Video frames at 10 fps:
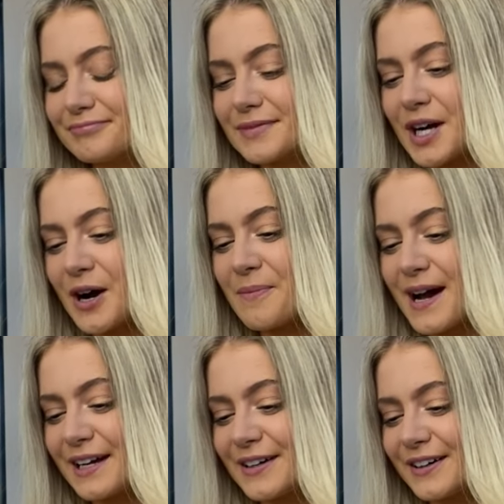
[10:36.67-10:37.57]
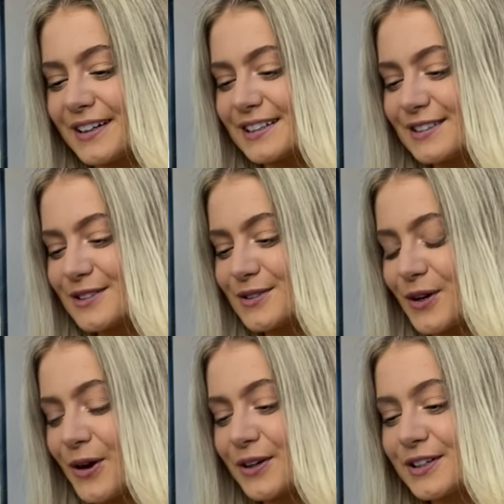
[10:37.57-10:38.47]
Oh my god, it's
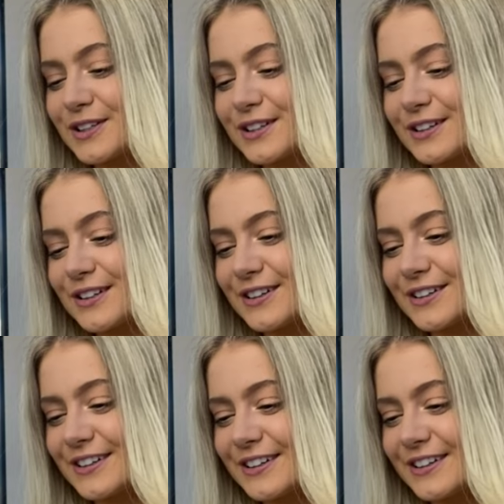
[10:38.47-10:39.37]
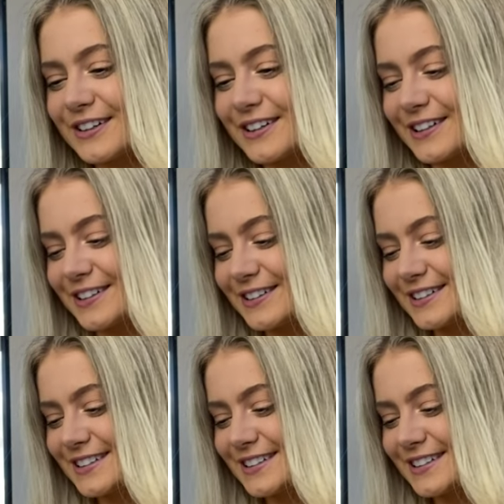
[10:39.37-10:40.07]
so cute.